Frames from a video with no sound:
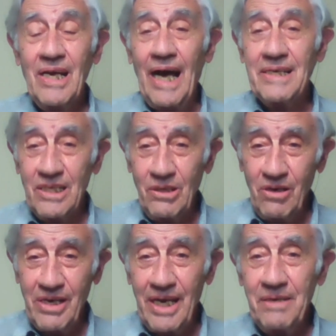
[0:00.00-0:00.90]
I said,
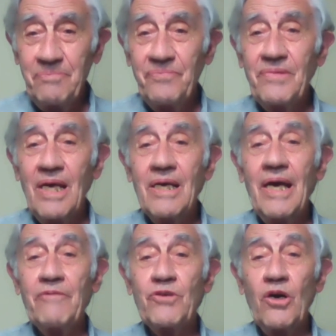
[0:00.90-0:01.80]
okay,
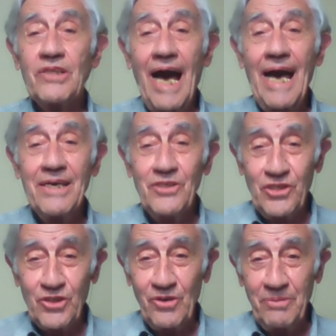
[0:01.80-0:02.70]
have you got iron
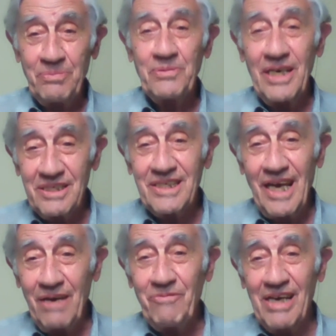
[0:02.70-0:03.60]
strip? Yes,
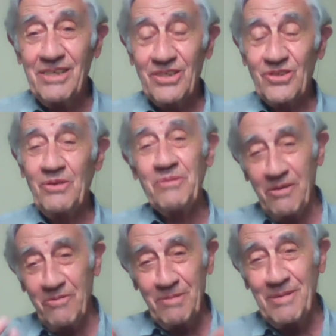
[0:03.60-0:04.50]
they have iron strip.
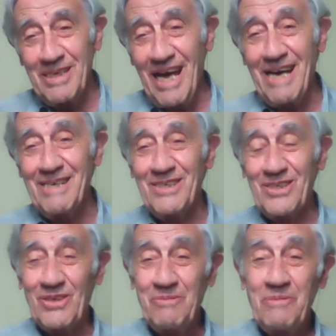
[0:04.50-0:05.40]
Give me the iron
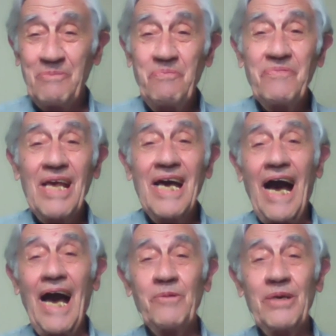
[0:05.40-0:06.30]
strip.
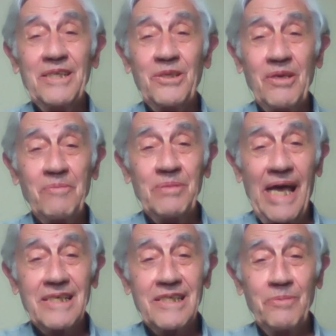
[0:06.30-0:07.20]
I went to the
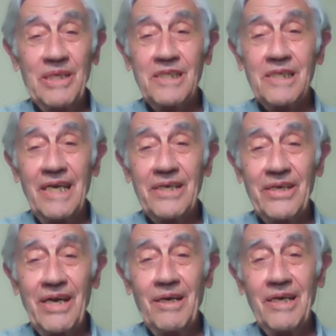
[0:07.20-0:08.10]
blacksmith's
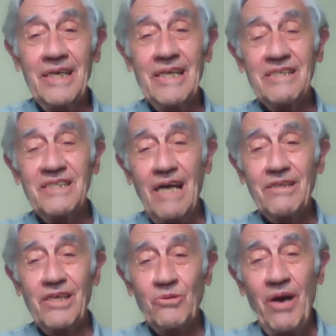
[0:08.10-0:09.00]
area and I
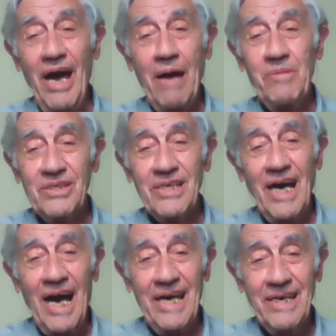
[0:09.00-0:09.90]
started to hammer the
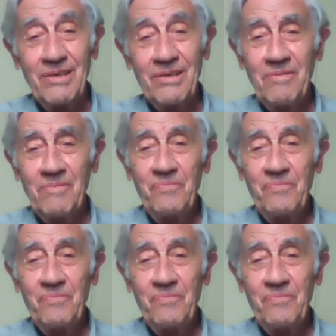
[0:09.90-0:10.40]
iron.